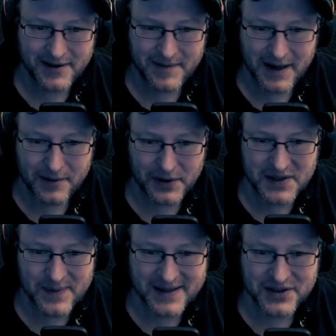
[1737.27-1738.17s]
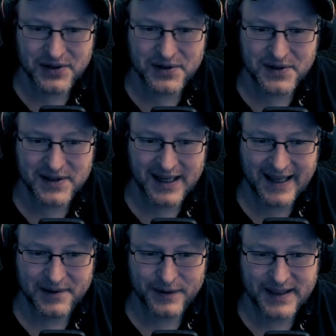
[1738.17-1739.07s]
Um, on each band, choose a
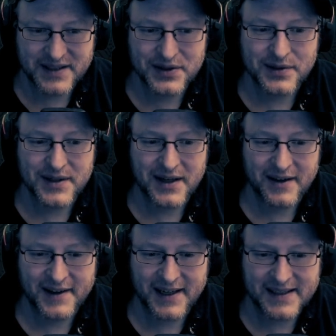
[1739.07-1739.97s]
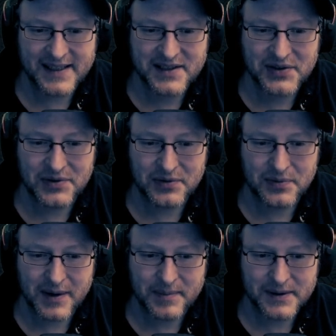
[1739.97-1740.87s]
land with at least two Dahan and at least two
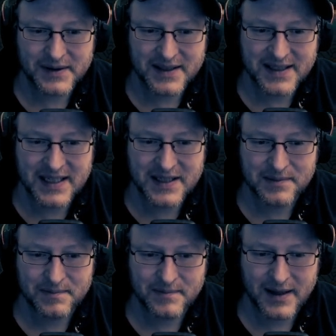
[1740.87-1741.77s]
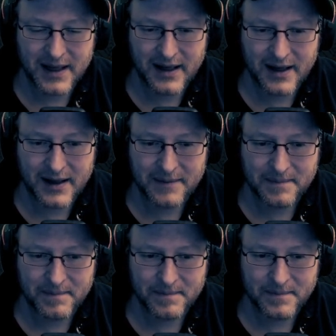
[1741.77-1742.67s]
uh, buildings. Each...
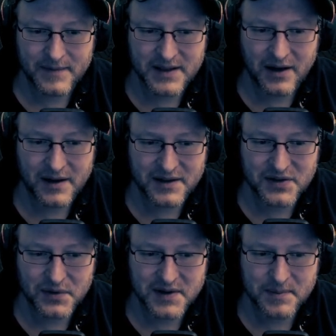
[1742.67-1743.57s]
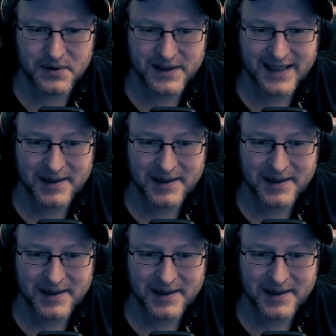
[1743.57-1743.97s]
Um, Dahan destroys a building out of